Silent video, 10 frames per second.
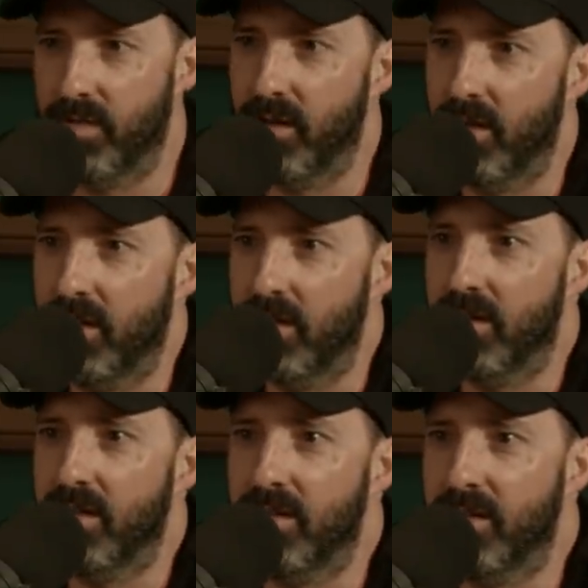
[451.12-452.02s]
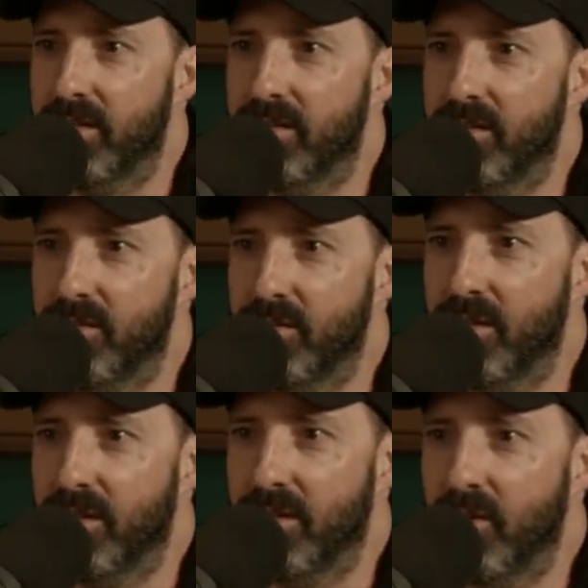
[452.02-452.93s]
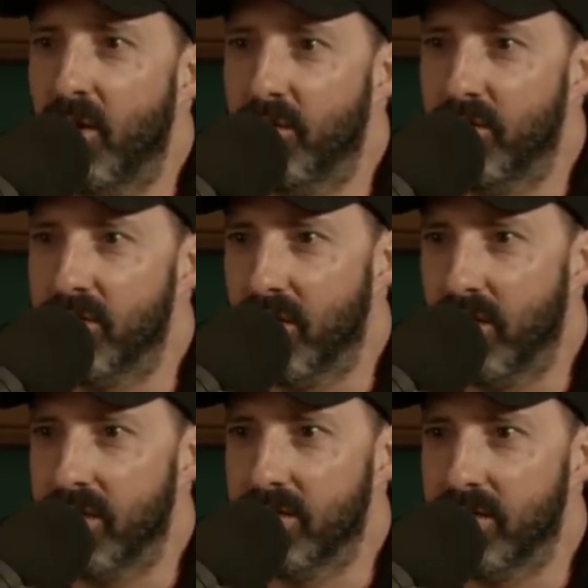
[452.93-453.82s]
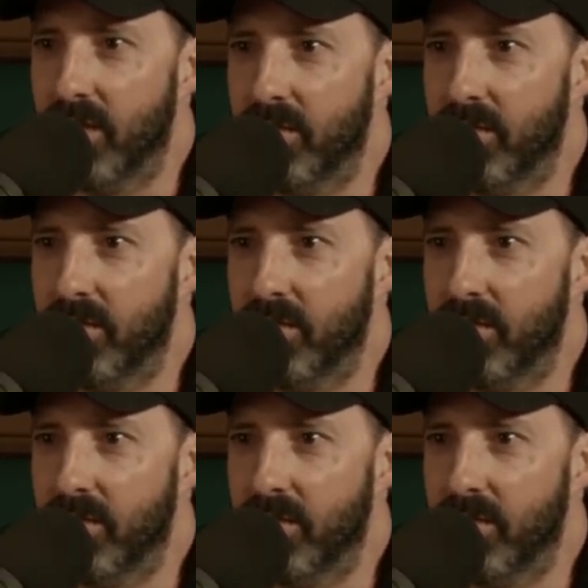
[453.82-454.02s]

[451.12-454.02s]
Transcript: the the uh, owners and all that stuff?